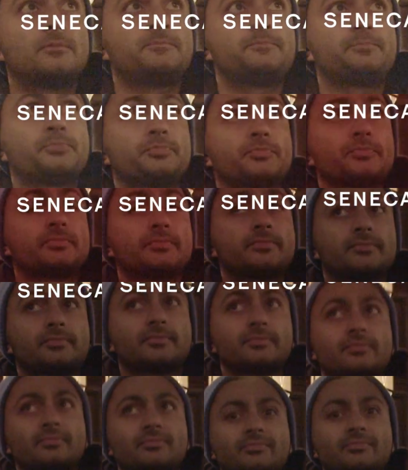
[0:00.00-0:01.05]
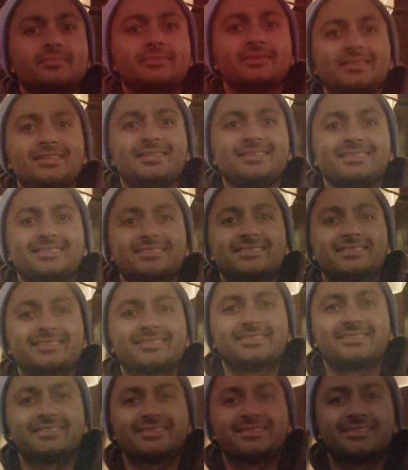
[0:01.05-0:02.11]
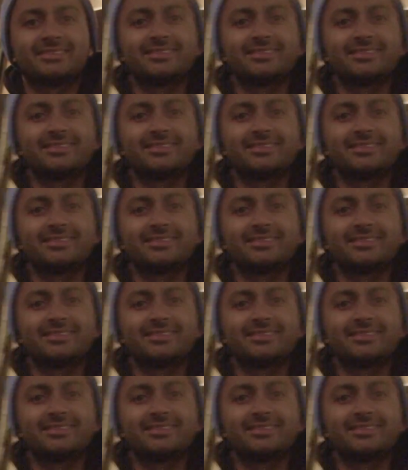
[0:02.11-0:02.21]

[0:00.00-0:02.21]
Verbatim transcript: one route. I'm probably